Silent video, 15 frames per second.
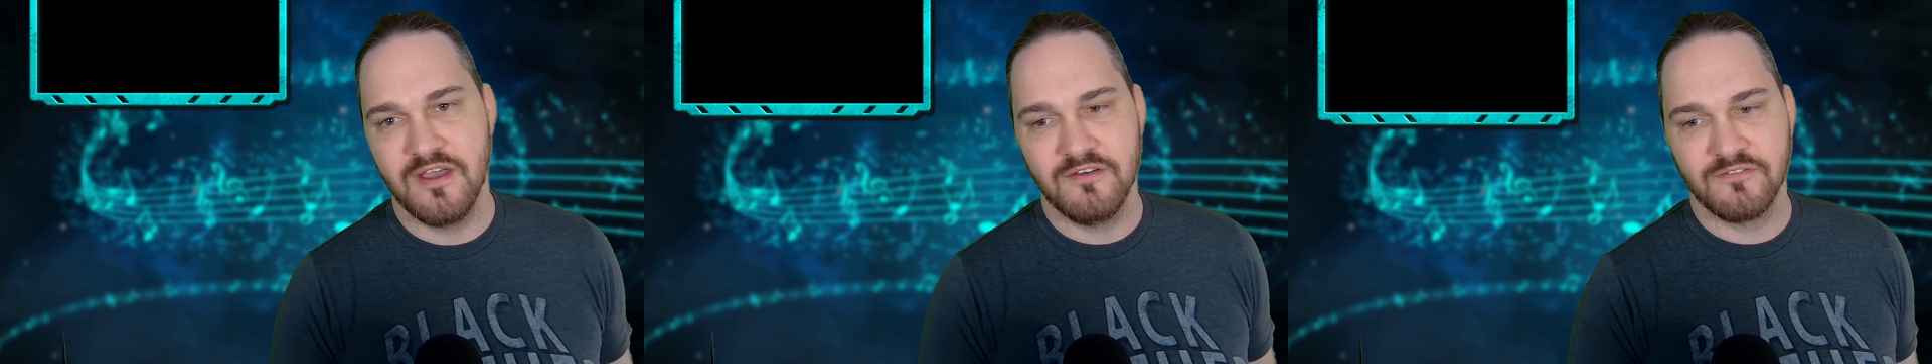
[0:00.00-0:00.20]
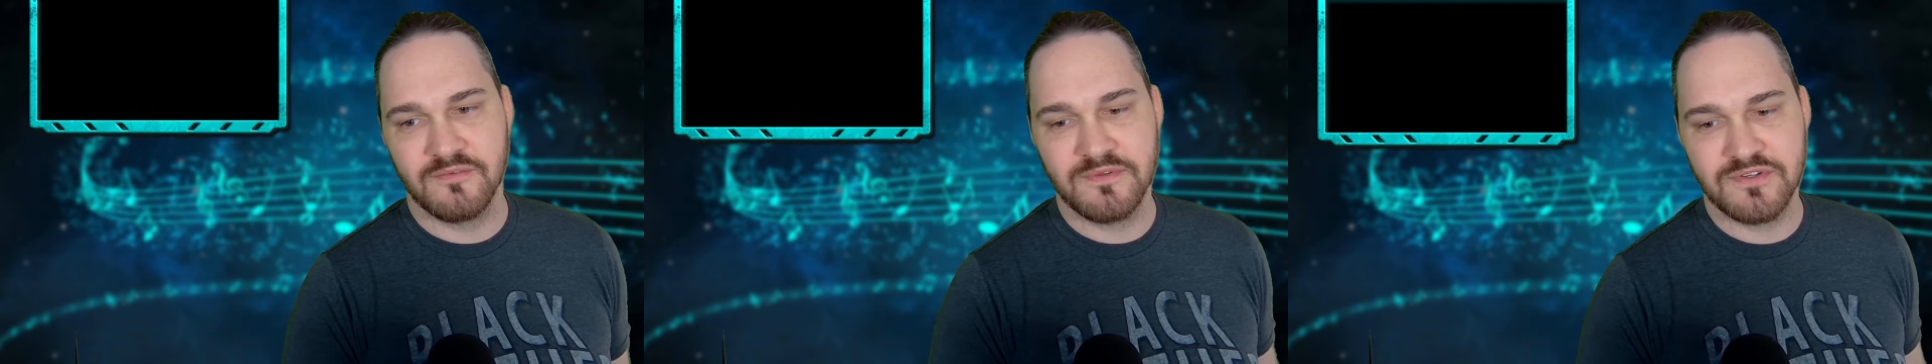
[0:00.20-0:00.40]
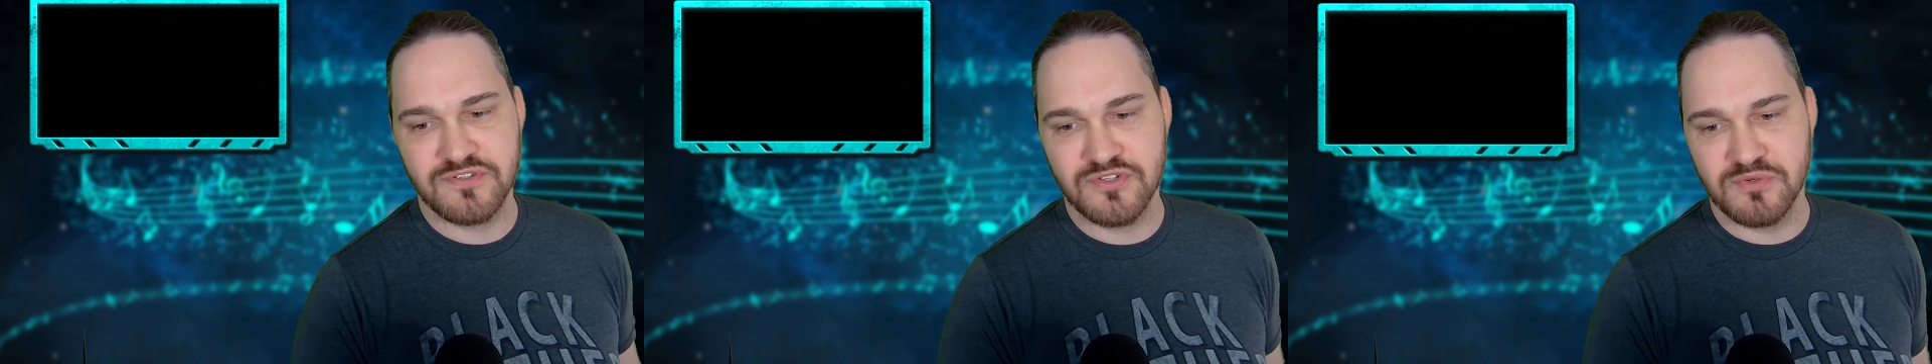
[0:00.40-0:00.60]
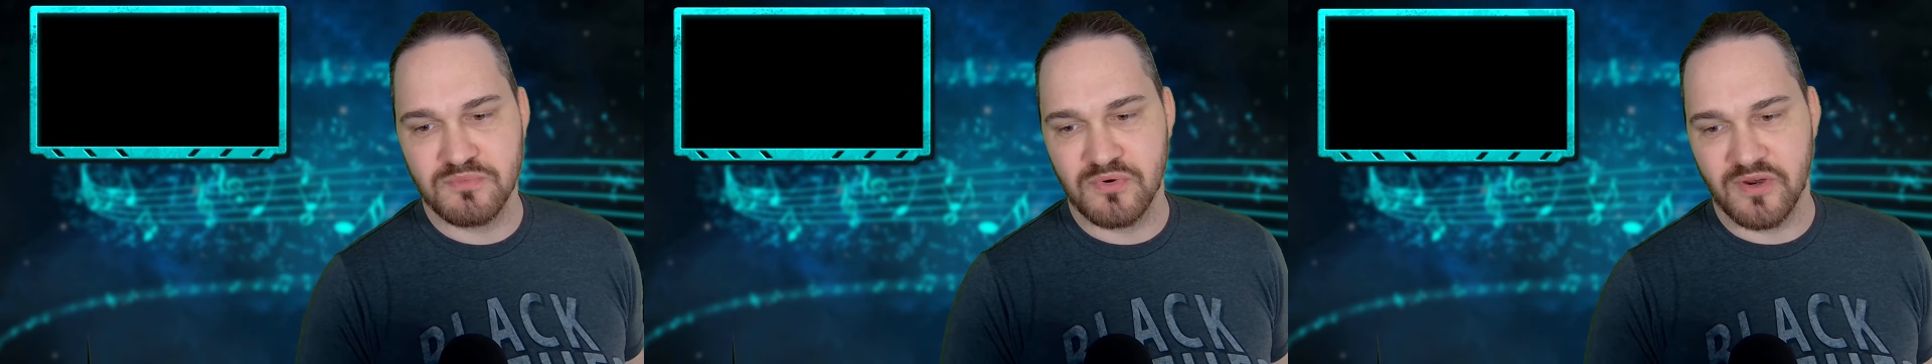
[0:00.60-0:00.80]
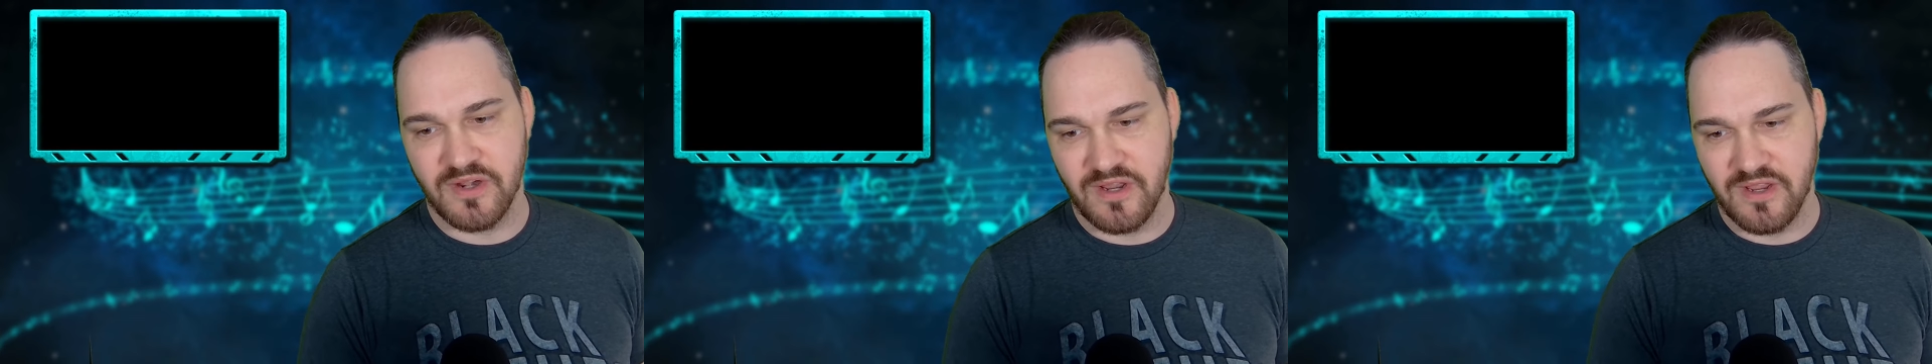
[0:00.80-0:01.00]
from the
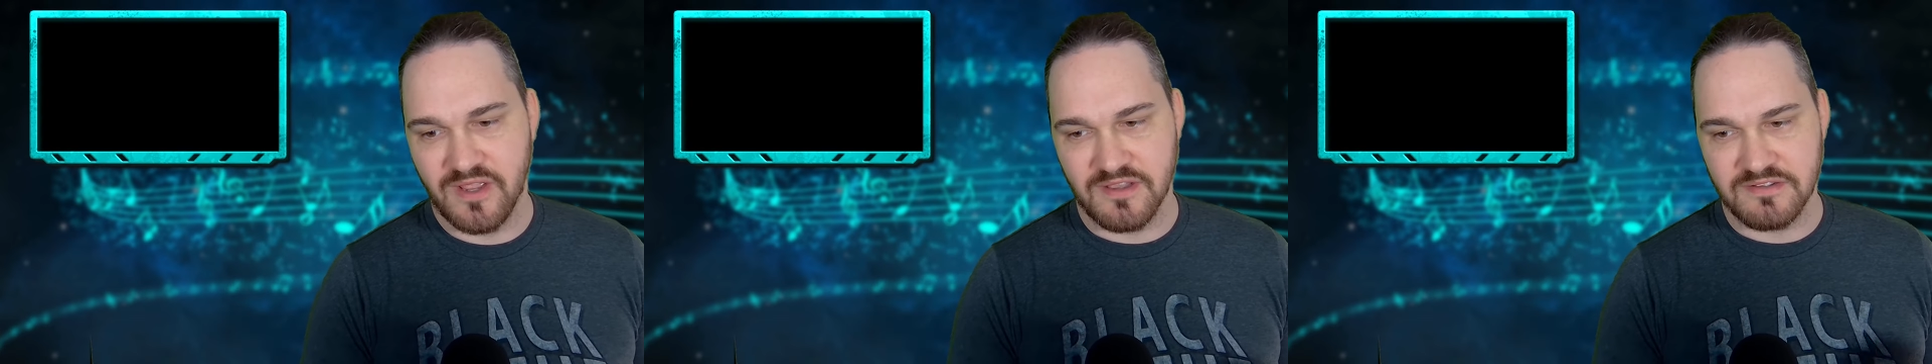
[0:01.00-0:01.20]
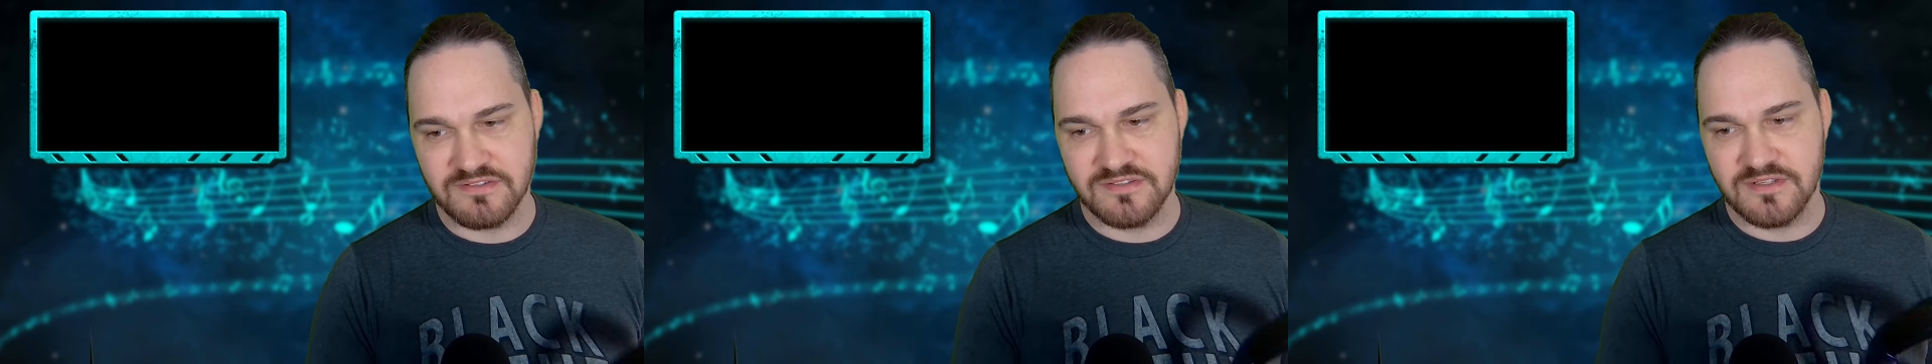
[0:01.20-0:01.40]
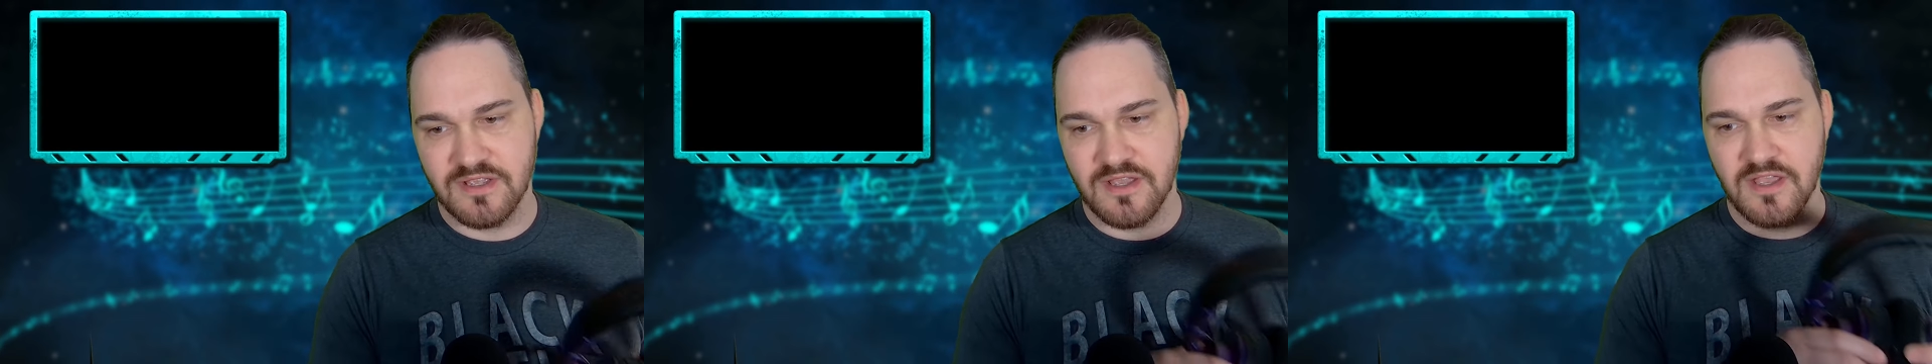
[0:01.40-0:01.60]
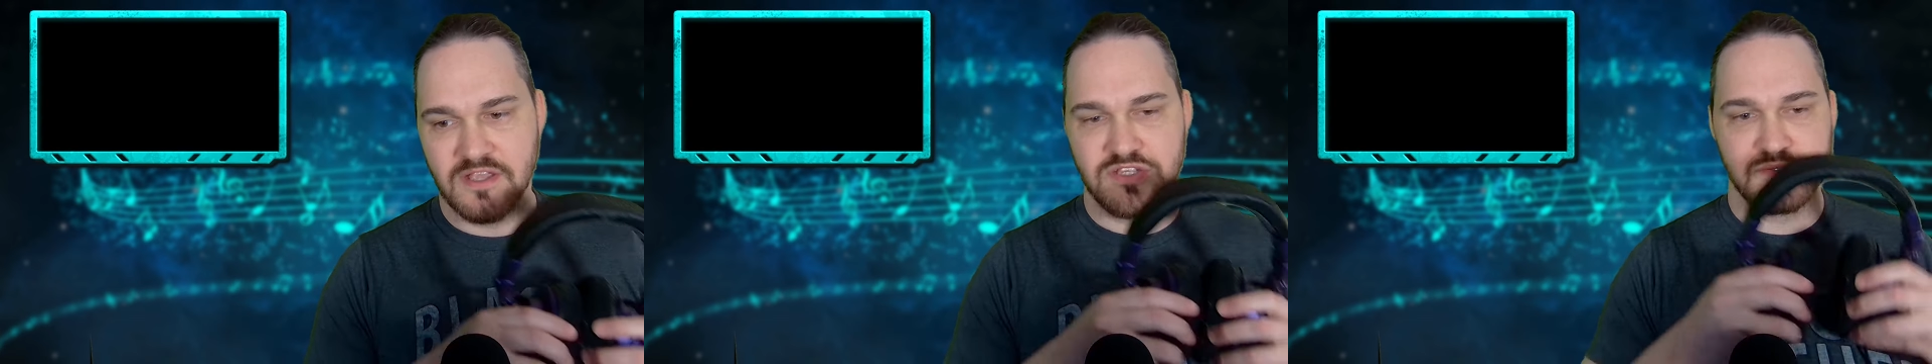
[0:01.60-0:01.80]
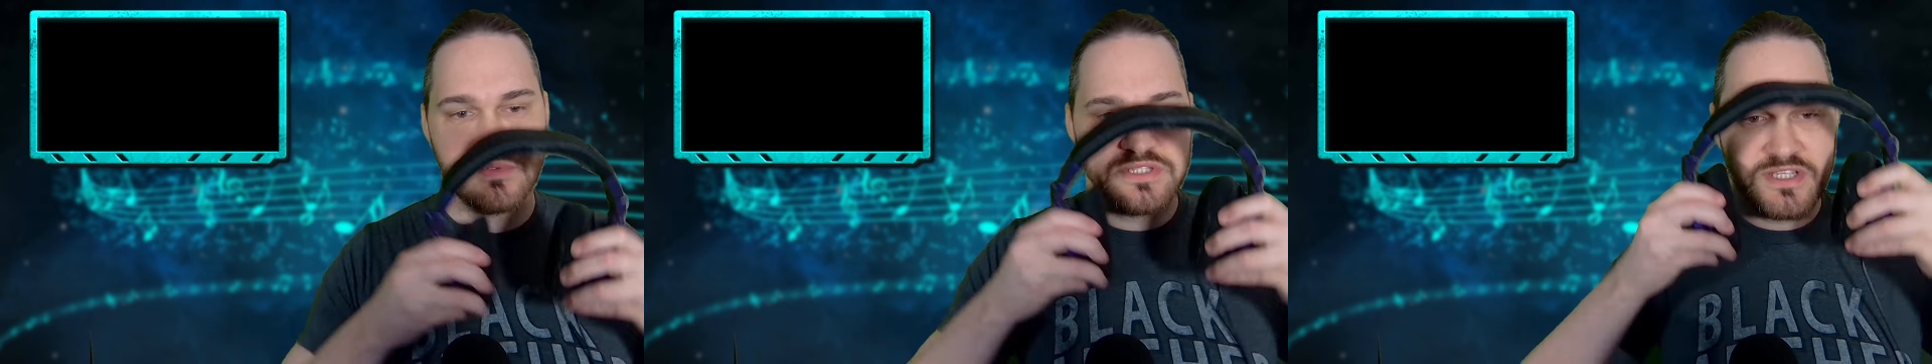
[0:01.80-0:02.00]
Super NES.
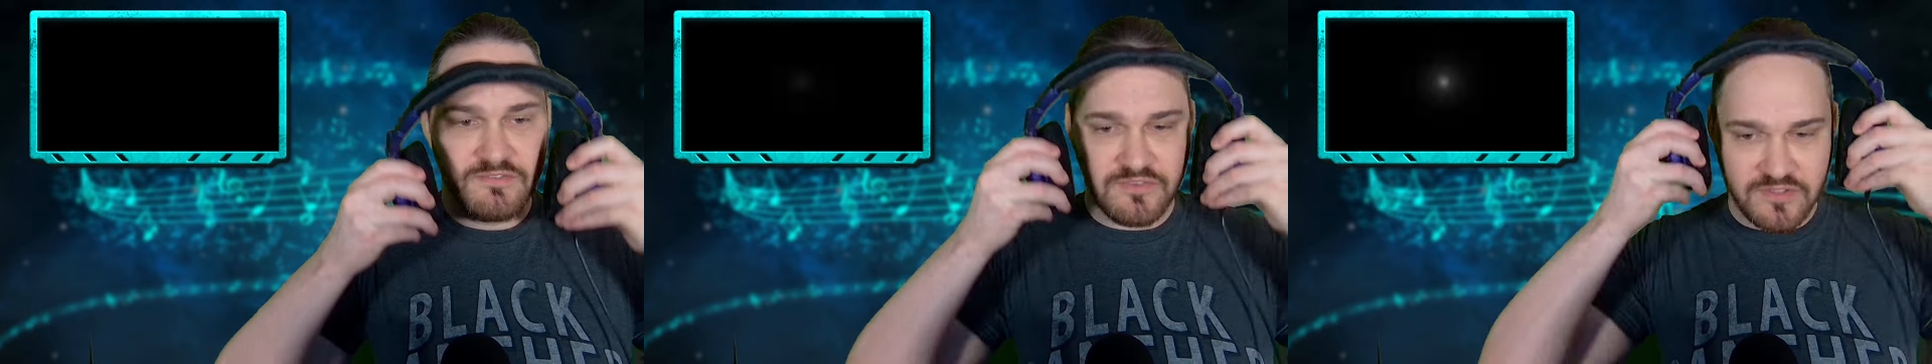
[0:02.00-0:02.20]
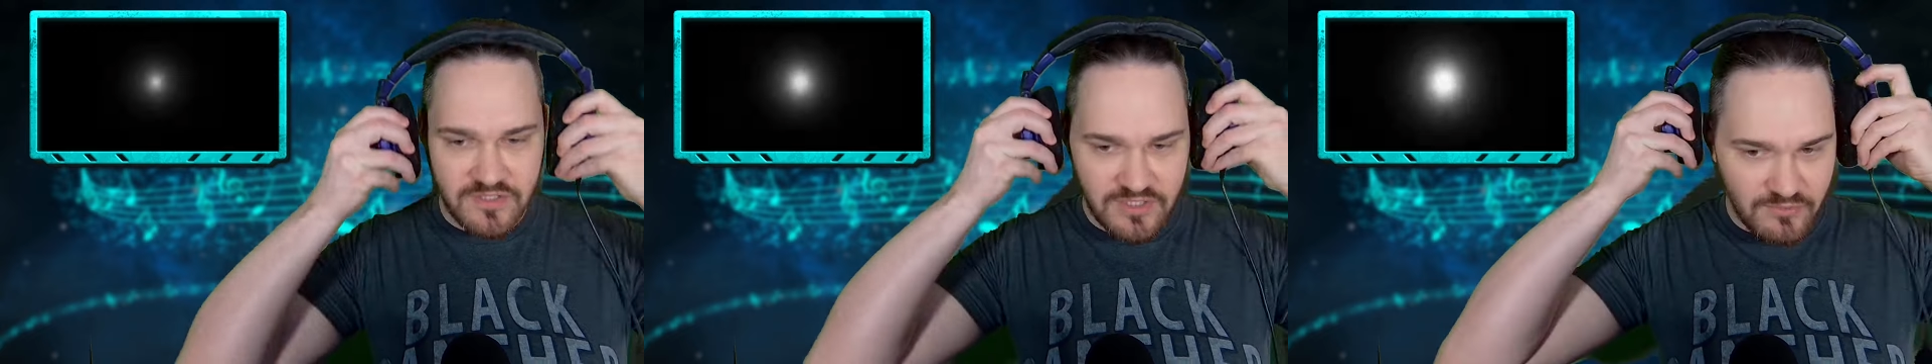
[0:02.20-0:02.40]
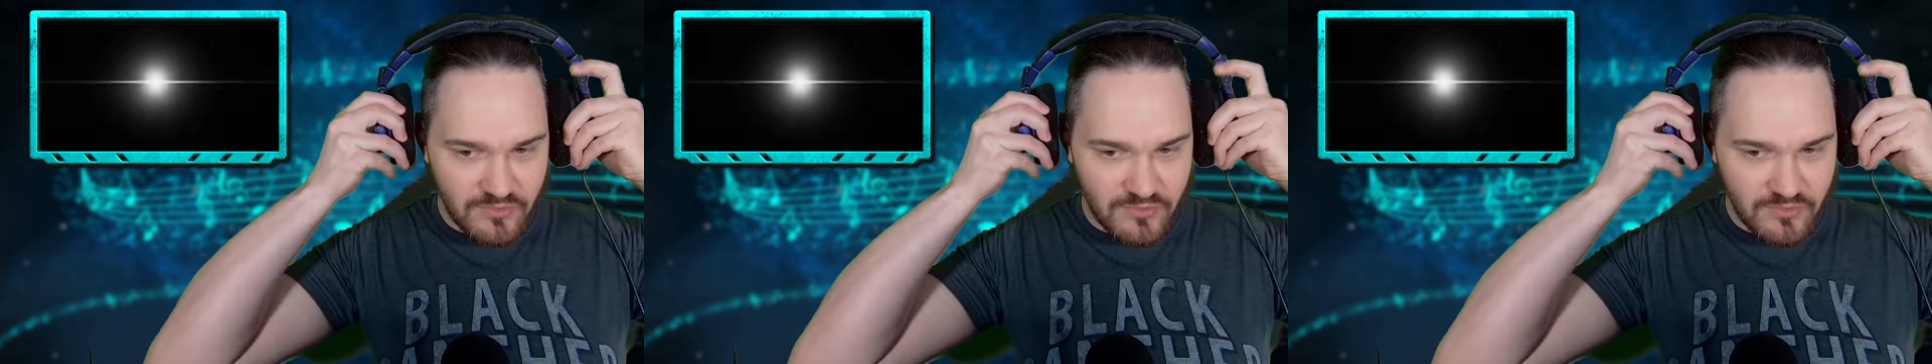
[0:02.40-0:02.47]
Specifically, we're